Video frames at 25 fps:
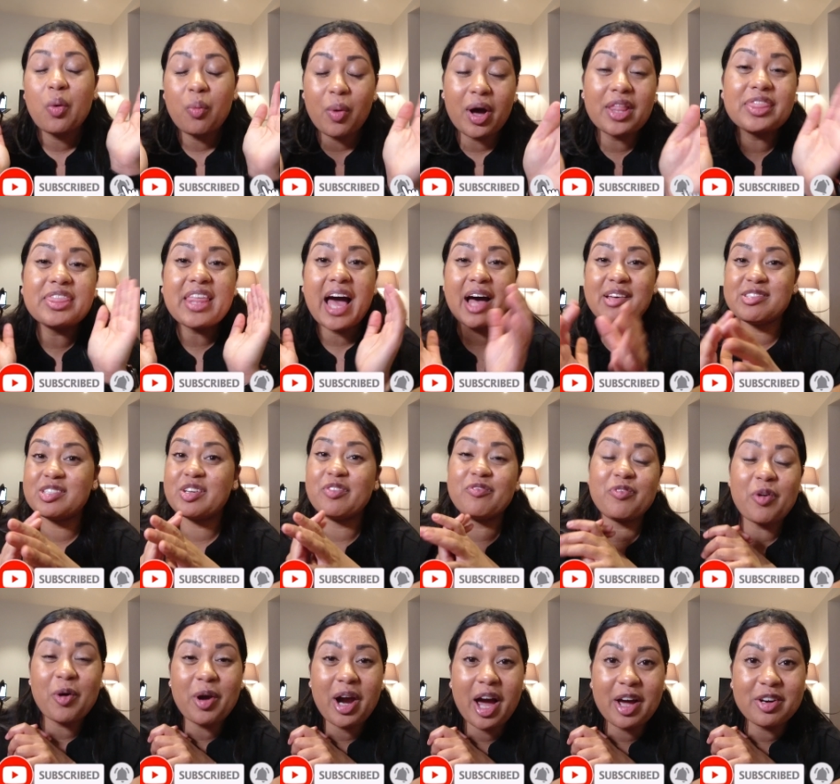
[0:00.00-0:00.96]

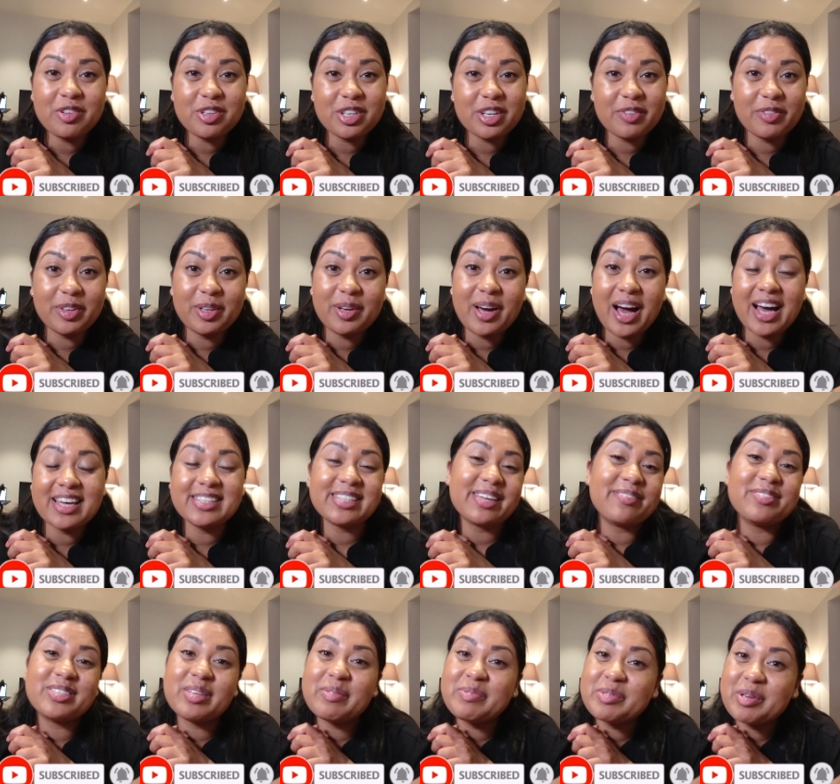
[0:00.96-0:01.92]
1,400 of you guys
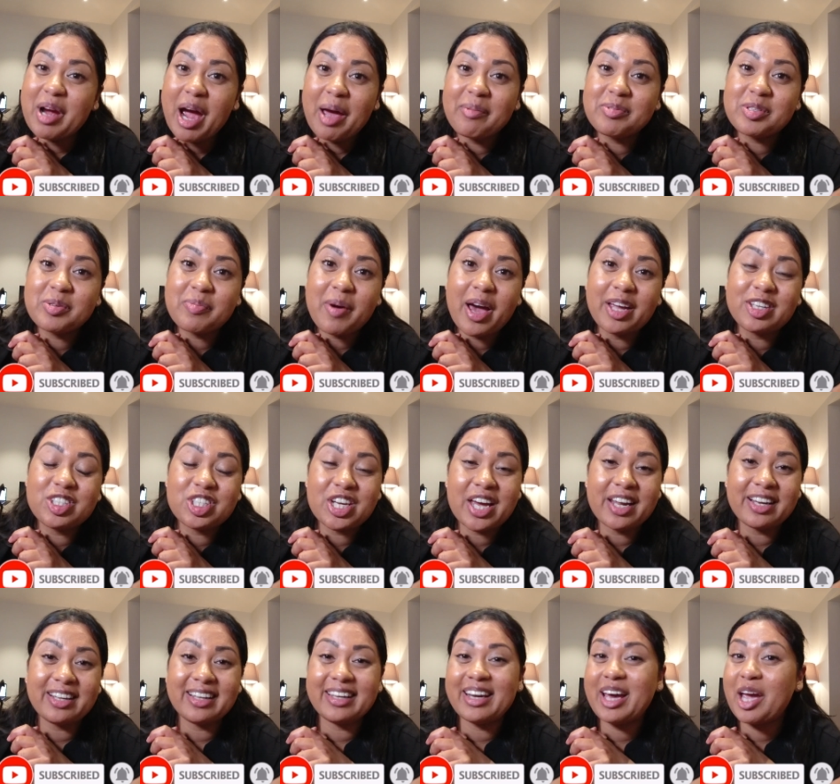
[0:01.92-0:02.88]
have subscribed to my
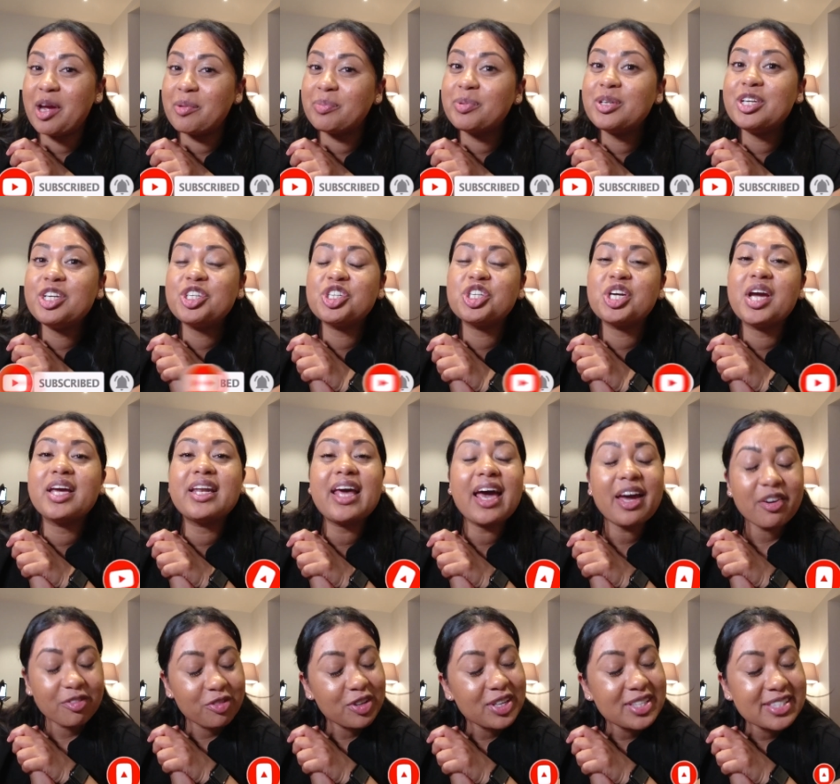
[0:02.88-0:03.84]
channel, and I appreciate
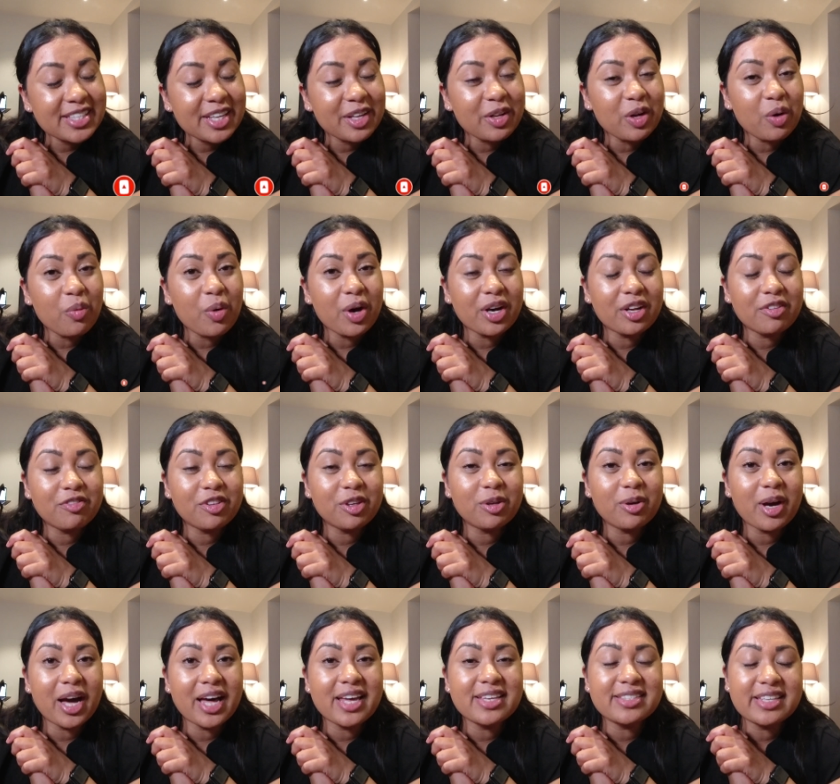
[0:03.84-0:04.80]
every single one of
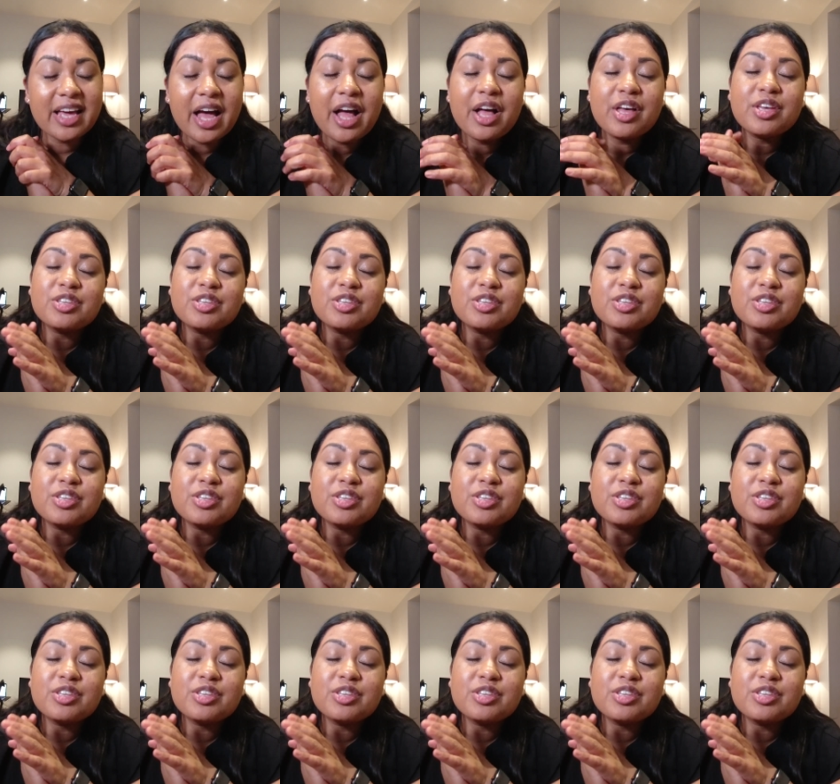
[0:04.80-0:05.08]
you guys.